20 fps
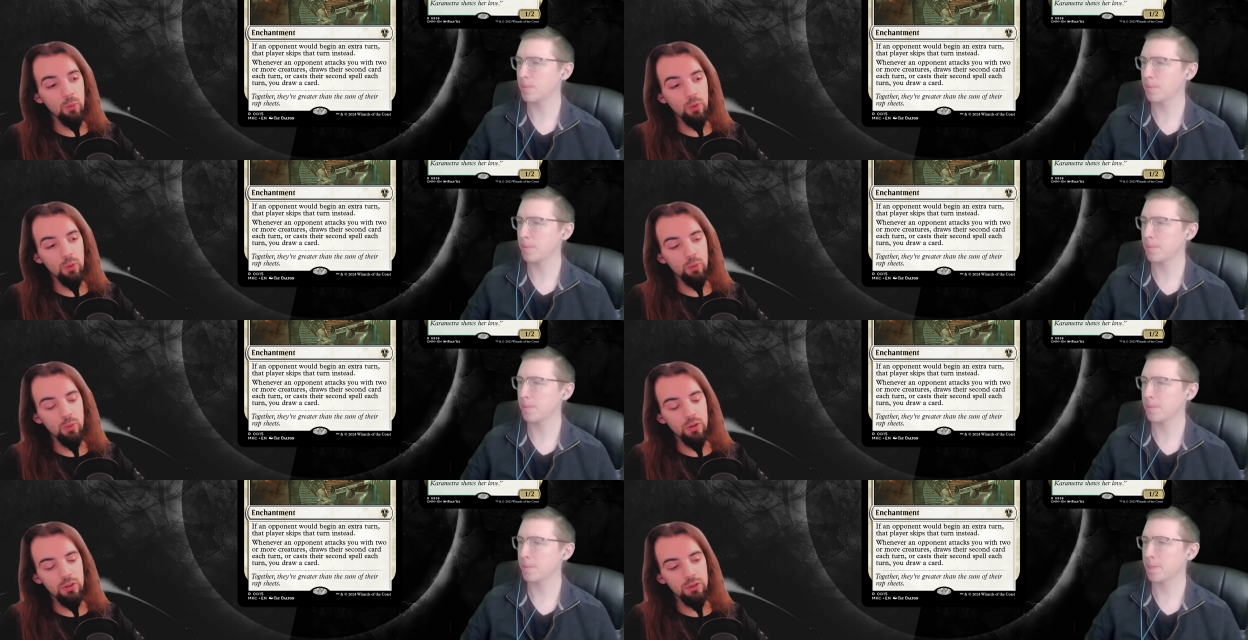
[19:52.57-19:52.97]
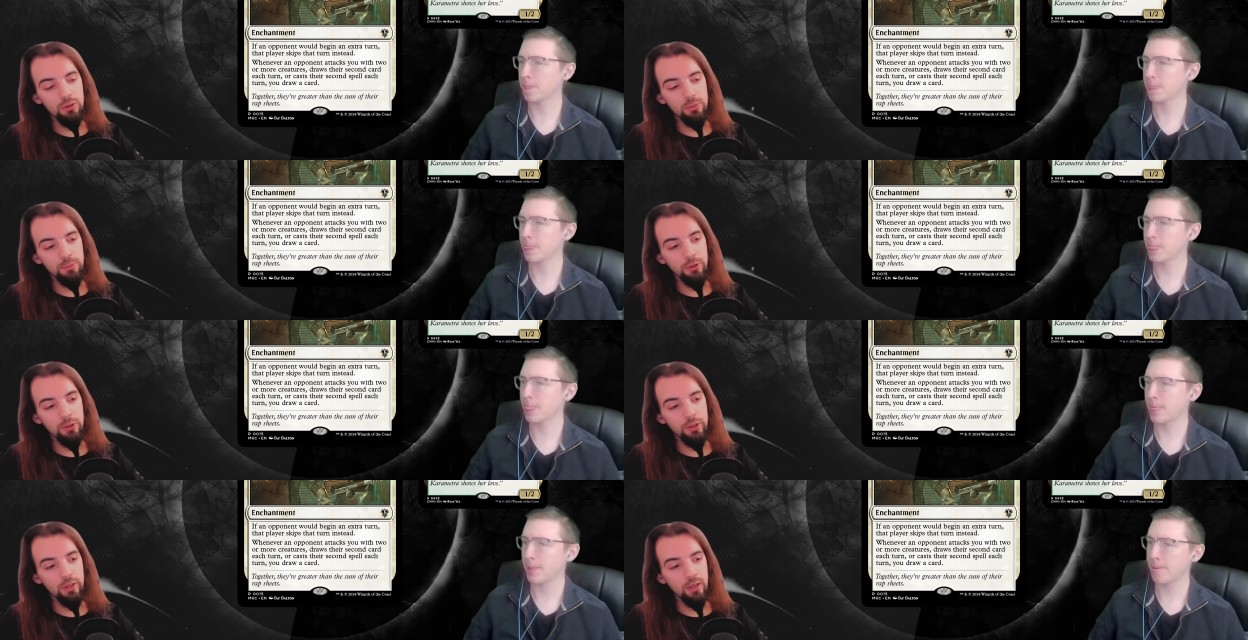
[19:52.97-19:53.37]
Speaker 1: I want to
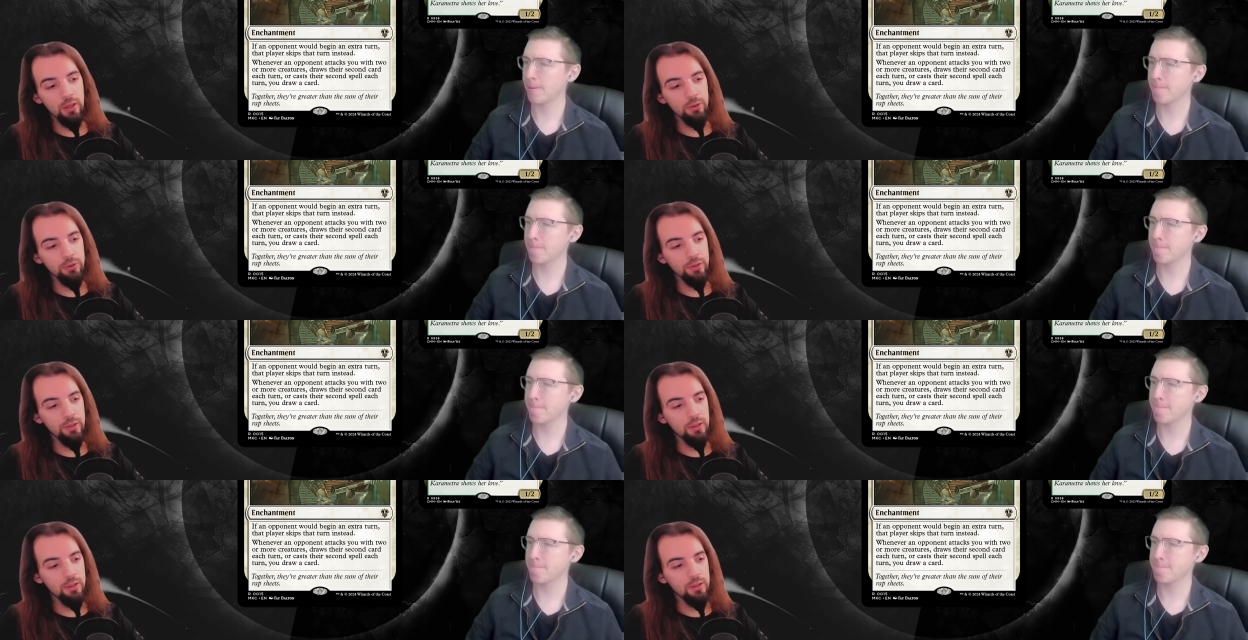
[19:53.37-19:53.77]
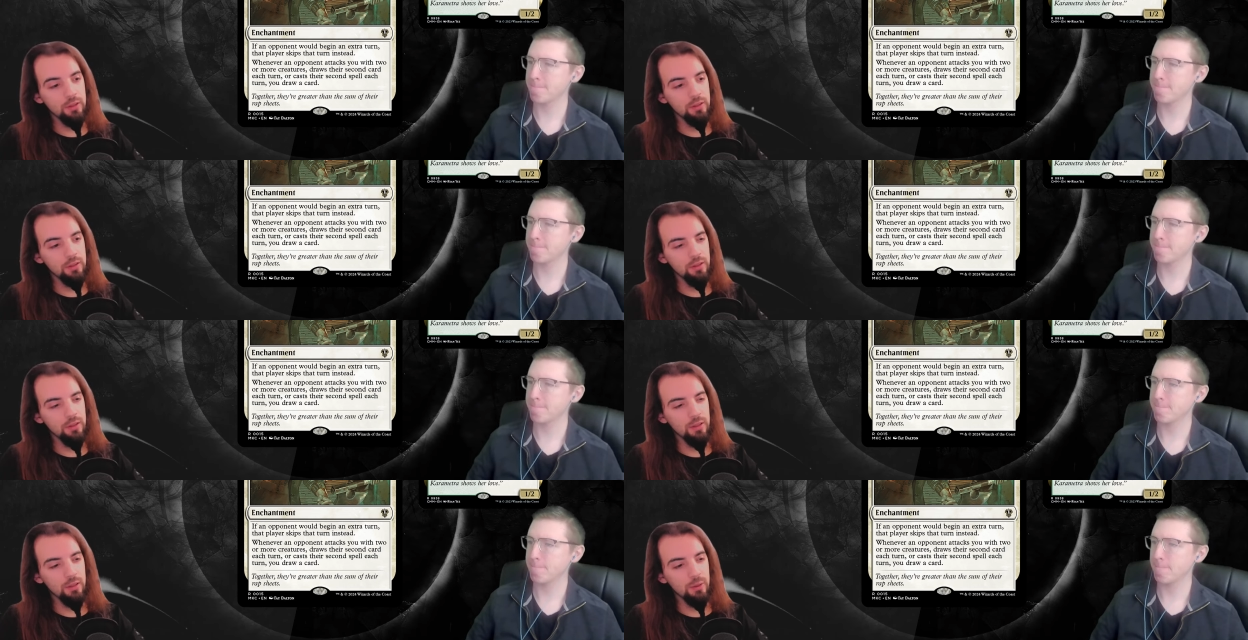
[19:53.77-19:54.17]
point out that
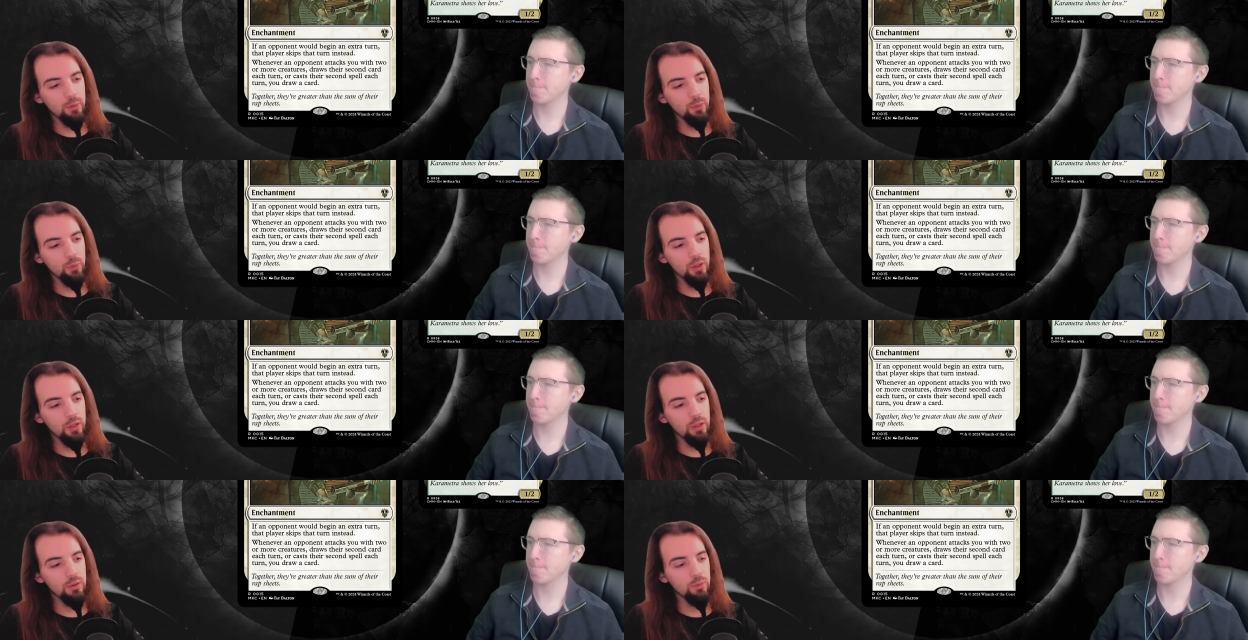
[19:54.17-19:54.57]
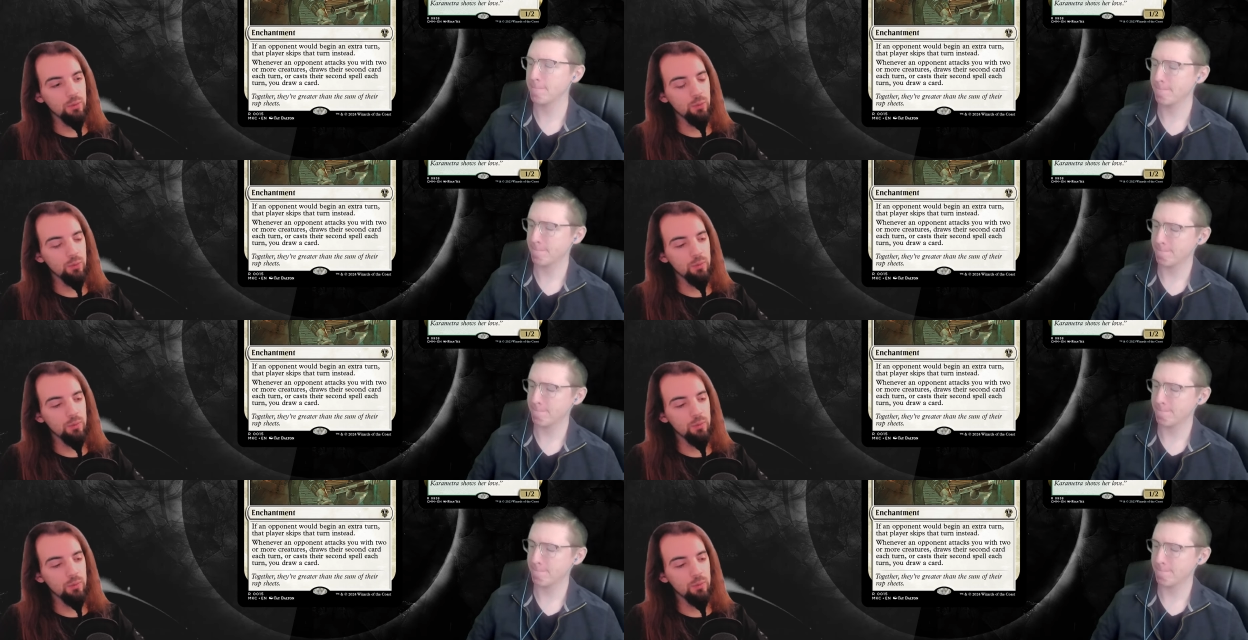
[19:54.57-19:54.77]
uh, when